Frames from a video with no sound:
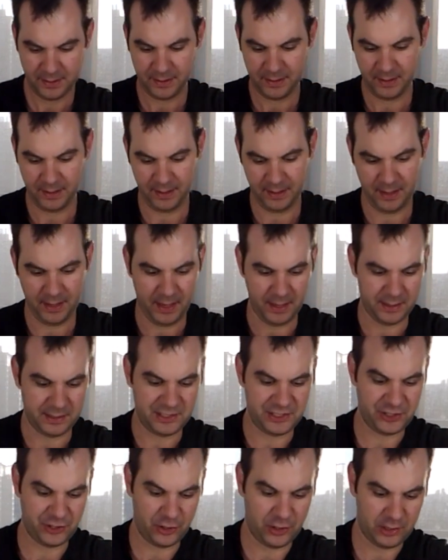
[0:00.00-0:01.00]
uh, and
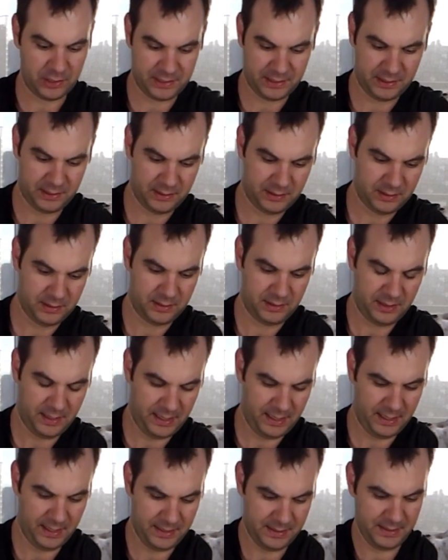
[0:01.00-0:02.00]
dirt
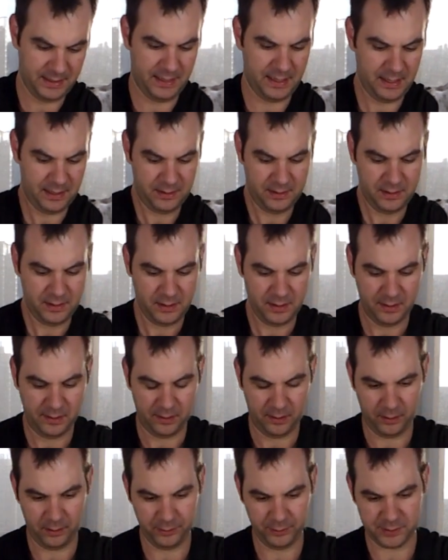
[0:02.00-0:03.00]
and uh,
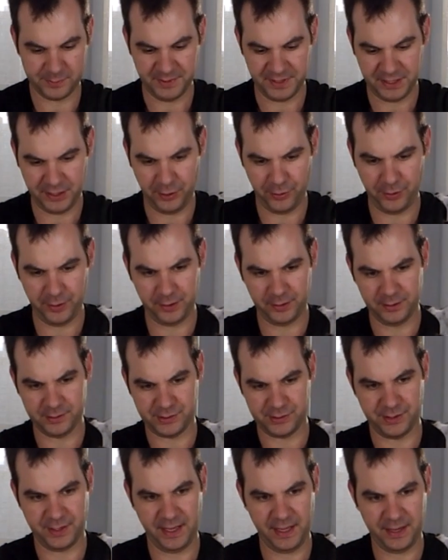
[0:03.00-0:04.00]
all those materials
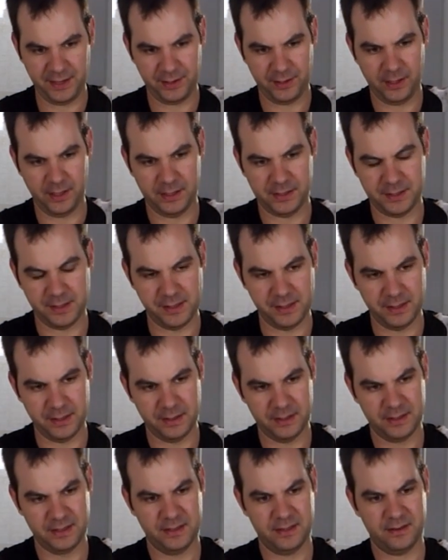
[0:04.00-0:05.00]
are getting onto
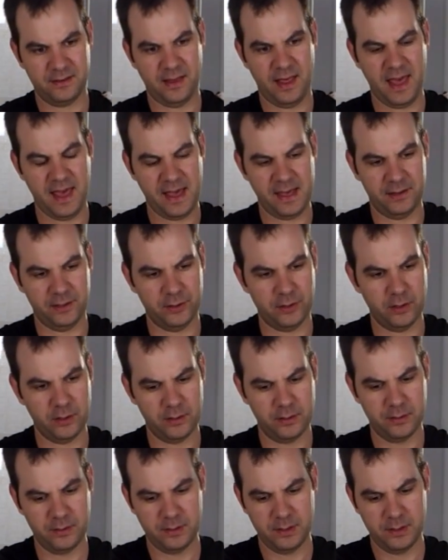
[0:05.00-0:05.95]
the antler.